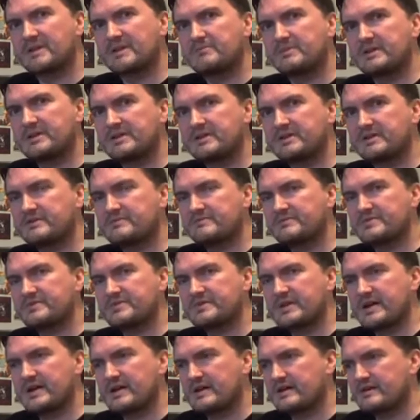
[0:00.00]

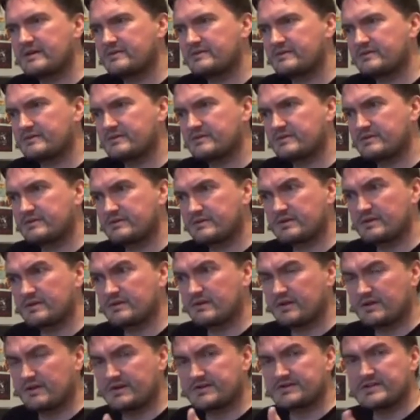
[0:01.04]
mediums, and a
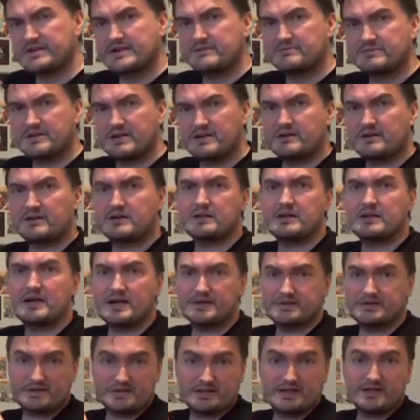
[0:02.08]
lot of the time they
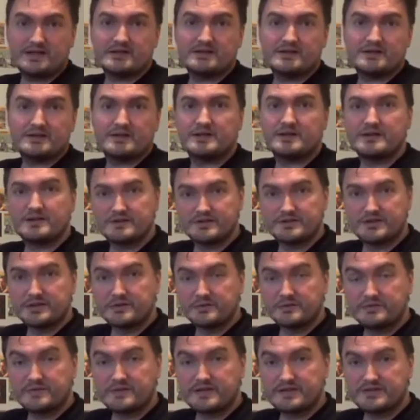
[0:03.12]
add
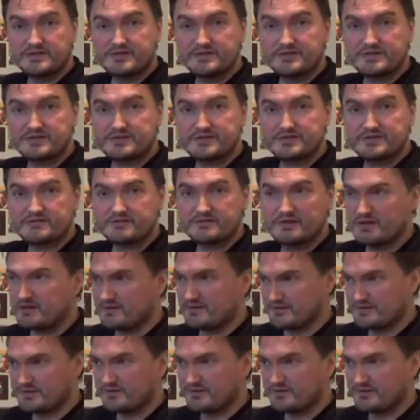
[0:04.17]
new features, like a